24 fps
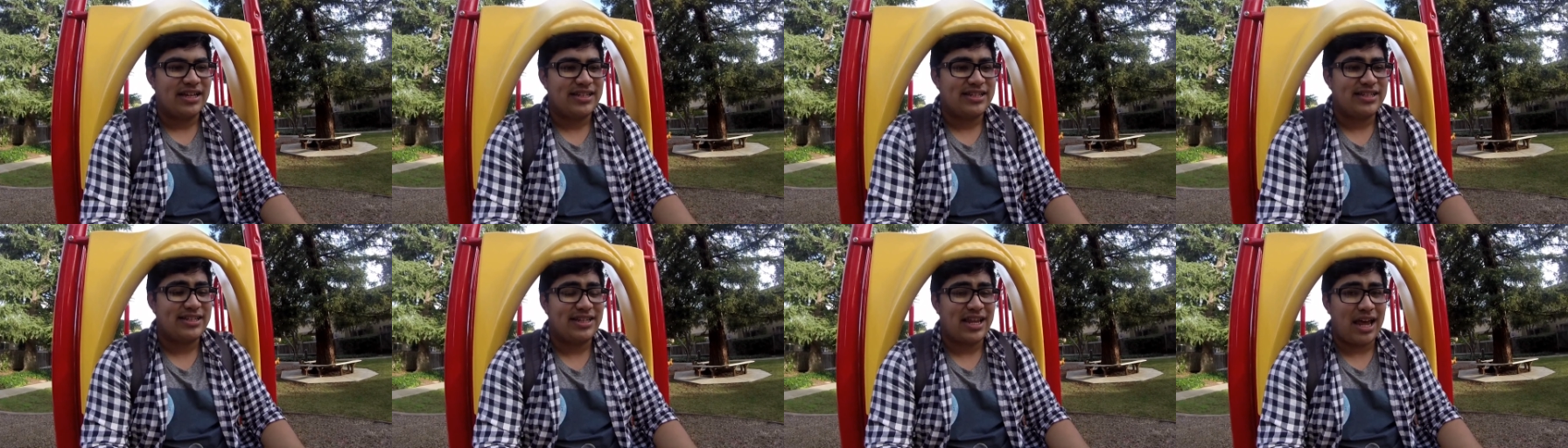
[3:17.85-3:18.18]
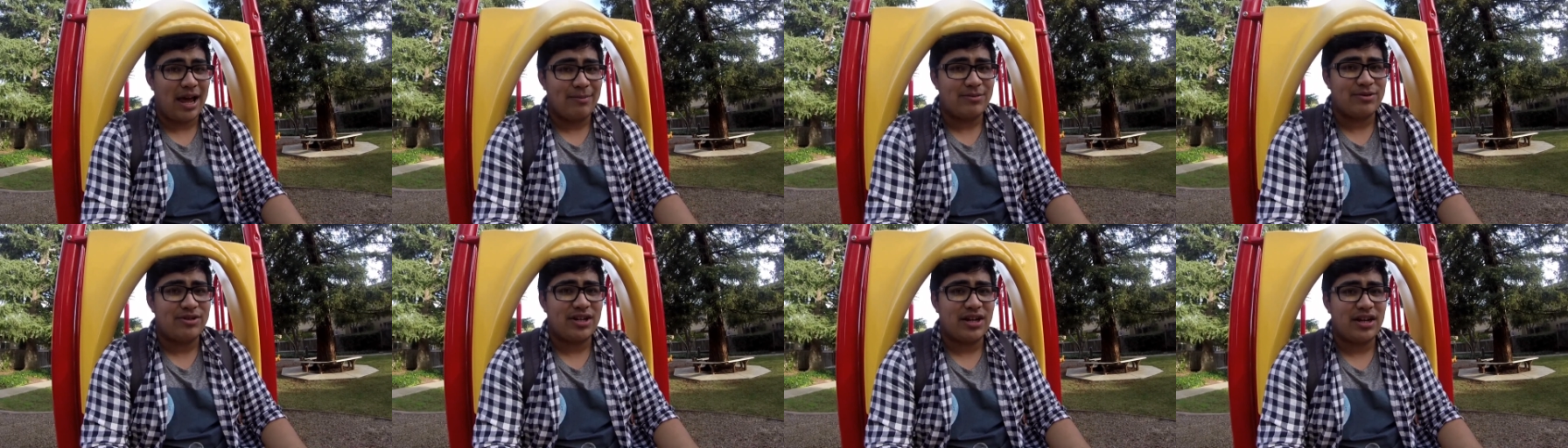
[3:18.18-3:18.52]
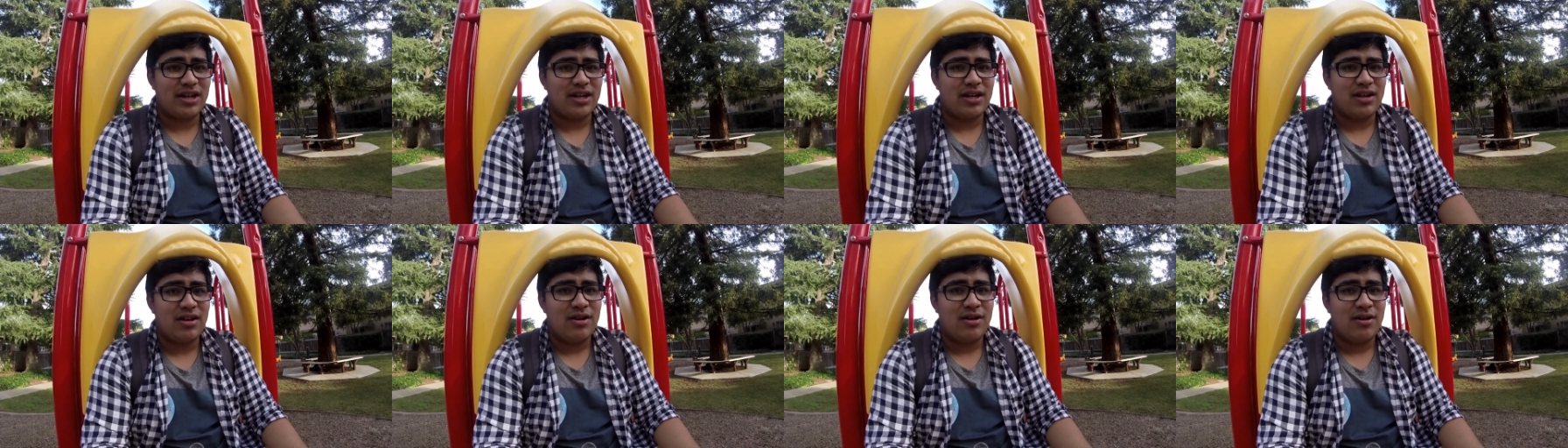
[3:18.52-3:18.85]

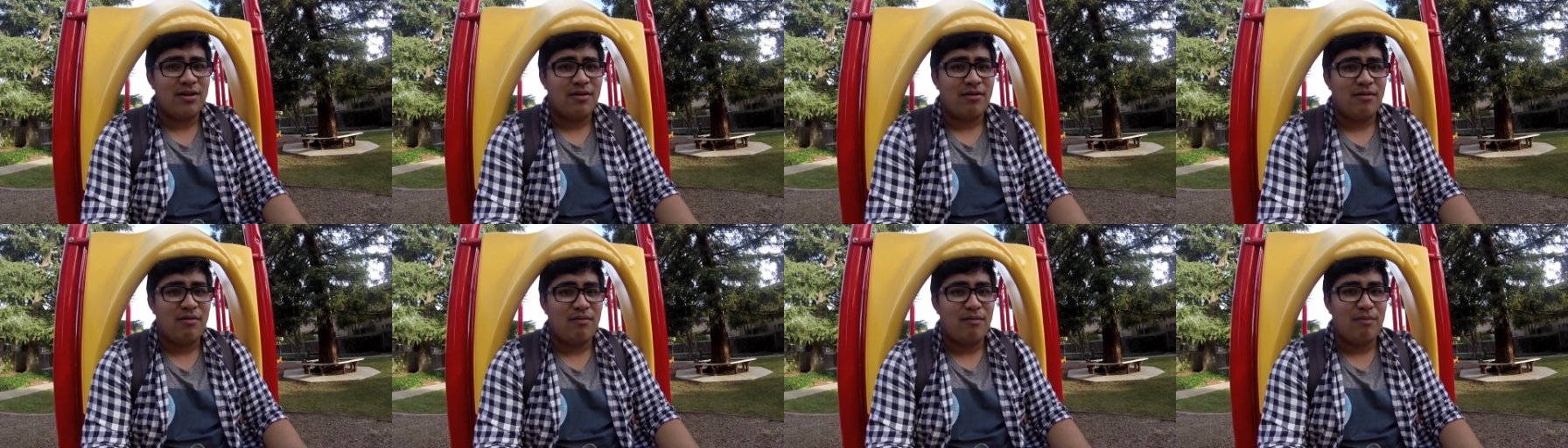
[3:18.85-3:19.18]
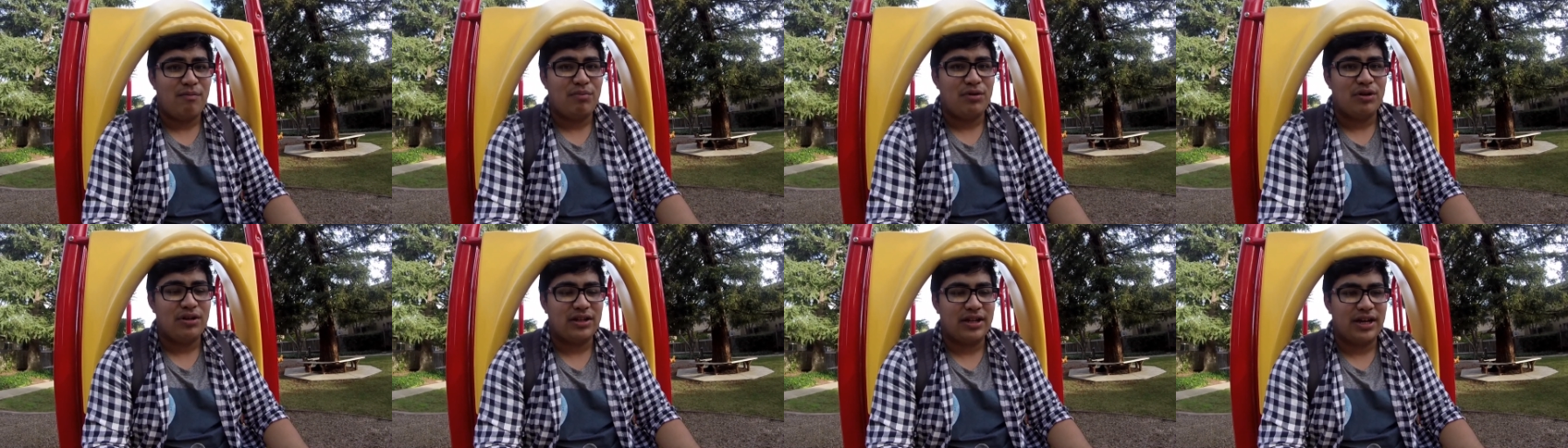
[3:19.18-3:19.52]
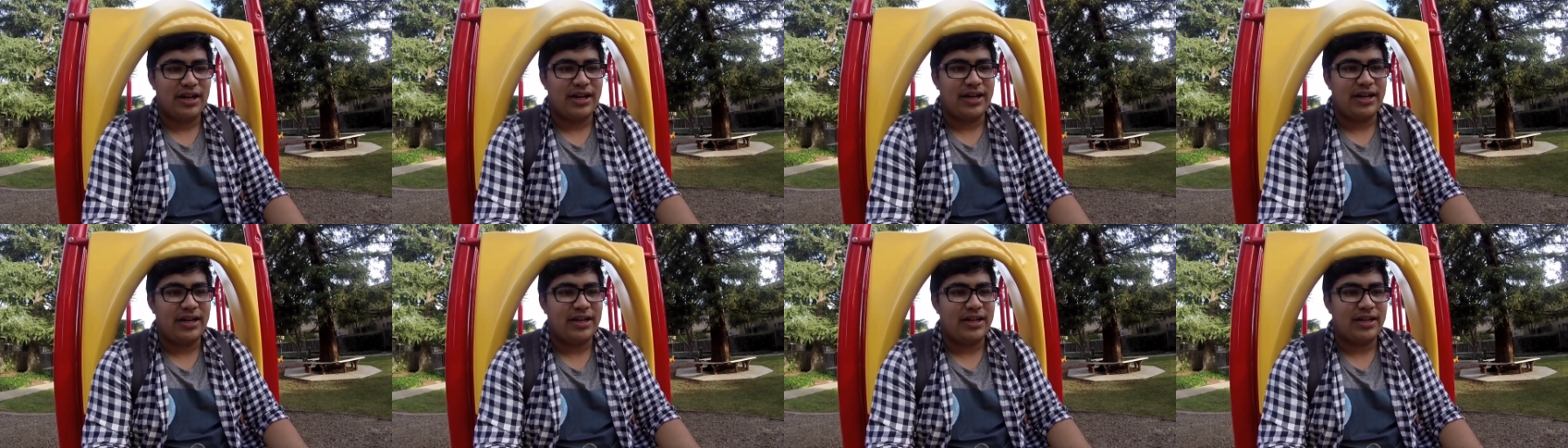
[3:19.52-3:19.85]
snapchat but
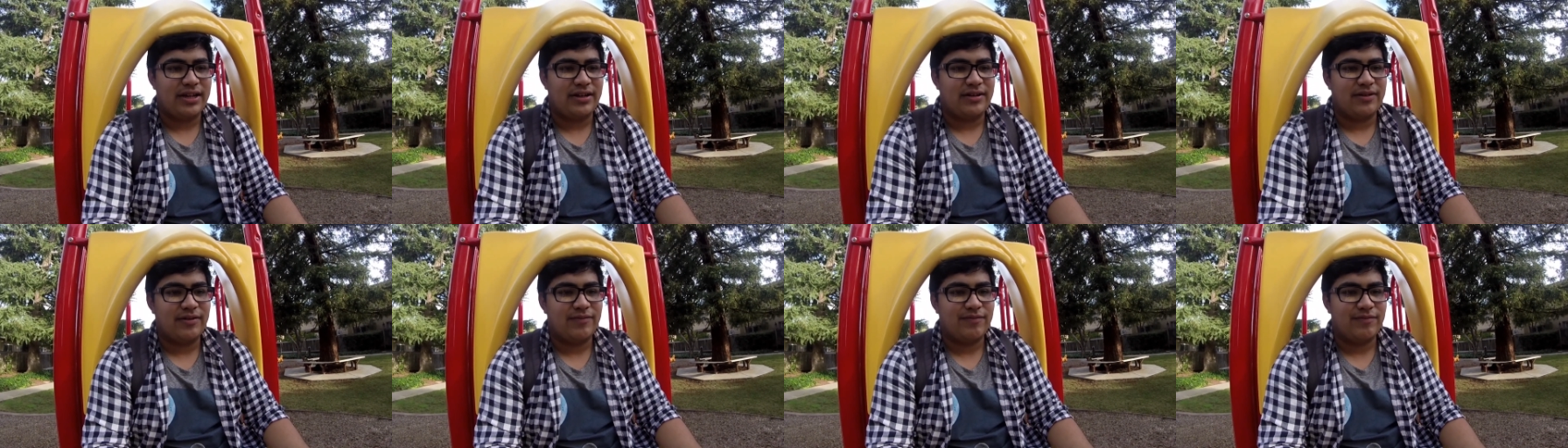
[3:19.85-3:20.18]
like